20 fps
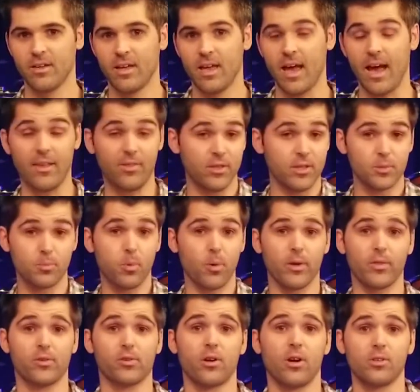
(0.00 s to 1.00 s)
At this point,
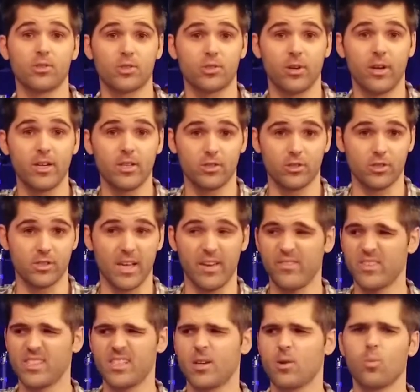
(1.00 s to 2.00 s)
they're all strangers, haven't
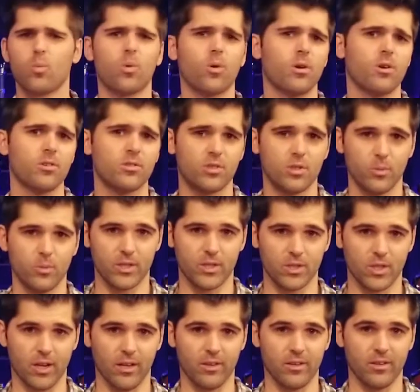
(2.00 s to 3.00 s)
said a word to
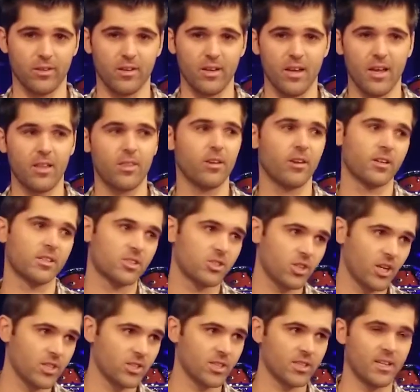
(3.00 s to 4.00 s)
other. They're
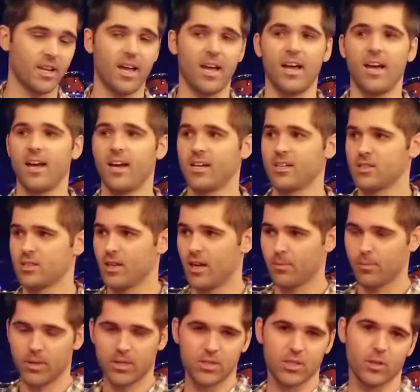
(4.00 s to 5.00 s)
exchanging nods,
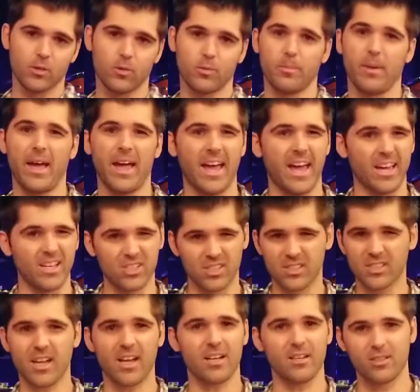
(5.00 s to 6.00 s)
helping each other with bags, just
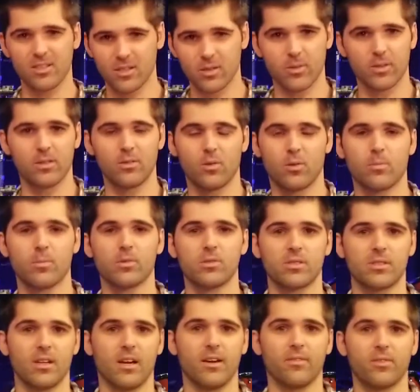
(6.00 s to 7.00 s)
kind of doing normal
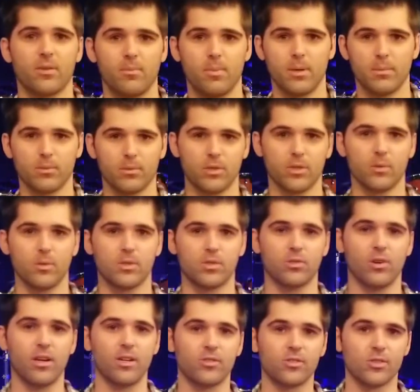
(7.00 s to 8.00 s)
stuff that people do with
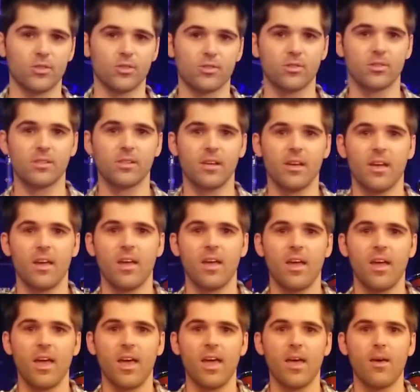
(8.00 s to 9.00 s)
strangers.
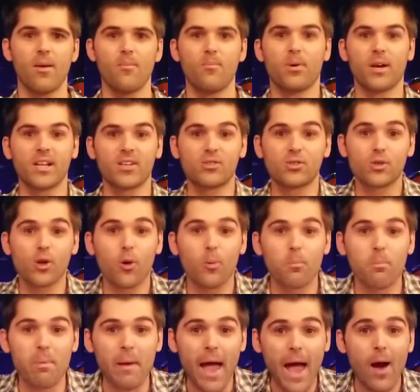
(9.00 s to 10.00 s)
But it's so
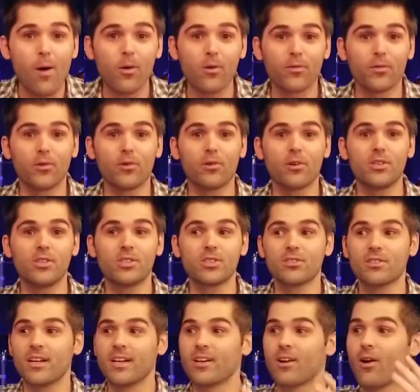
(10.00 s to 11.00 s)
powerful because you're
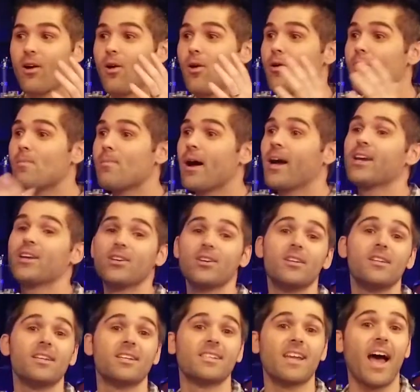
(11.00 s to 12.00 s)
like, oh my
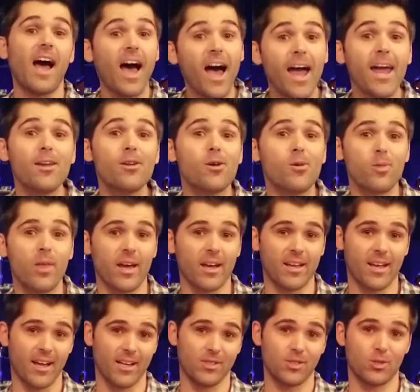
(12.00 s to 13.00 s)
goodness, I know that
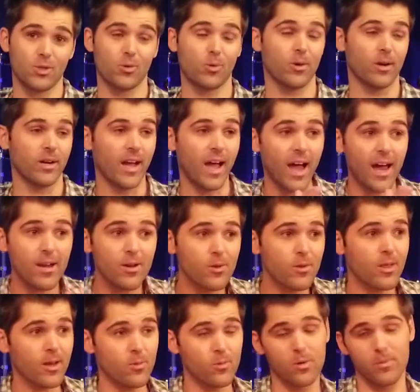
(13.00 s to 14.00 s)
guy's story. I know
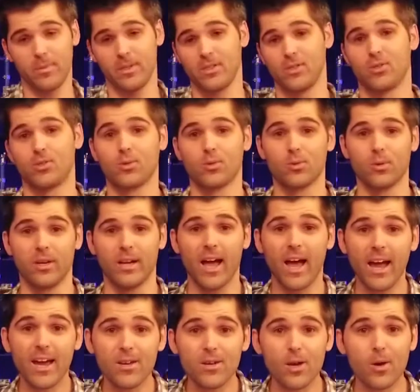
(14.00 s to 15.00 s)
that woman's story.
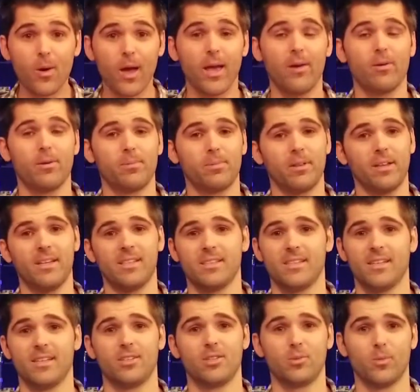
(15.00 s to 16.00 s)
I know how it plays
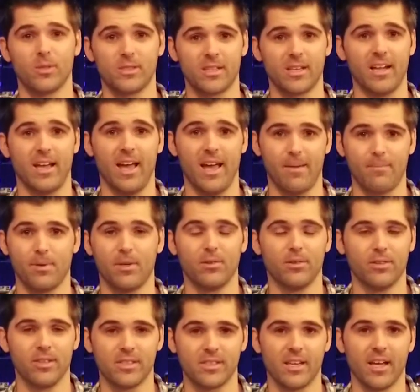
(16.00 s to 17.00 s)
into what's going to happen on
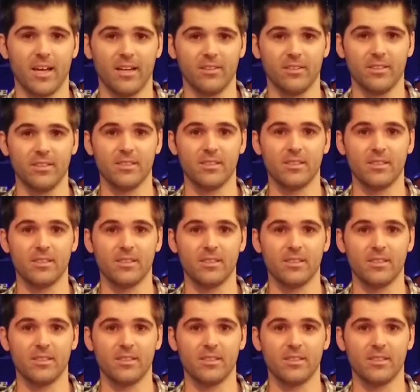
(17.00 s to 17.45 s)
this island.